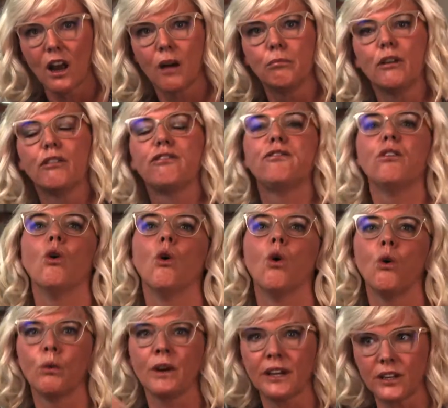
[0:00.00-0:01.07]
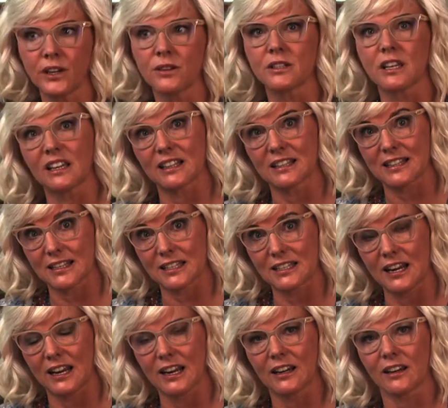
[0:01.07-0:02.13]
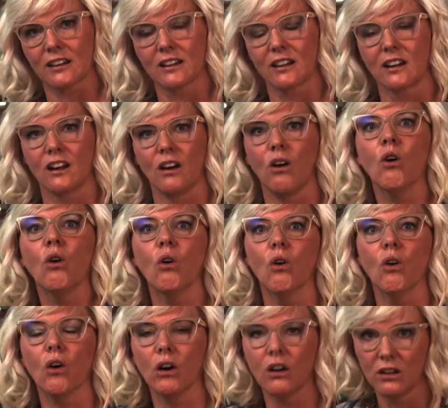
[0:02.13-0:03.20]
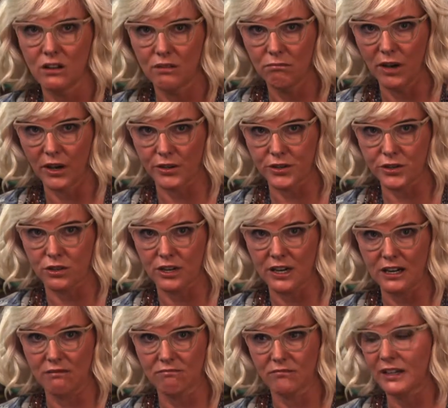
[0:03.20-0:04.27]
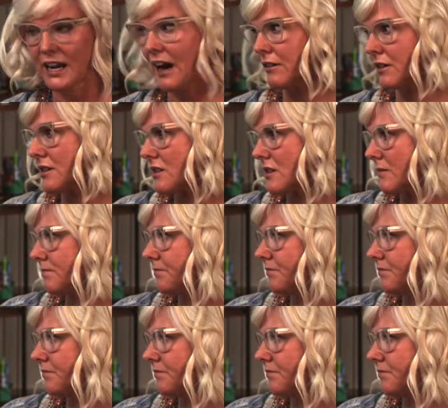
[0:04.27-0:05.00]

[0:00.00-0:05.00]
before we use either the stick or monetary carrots.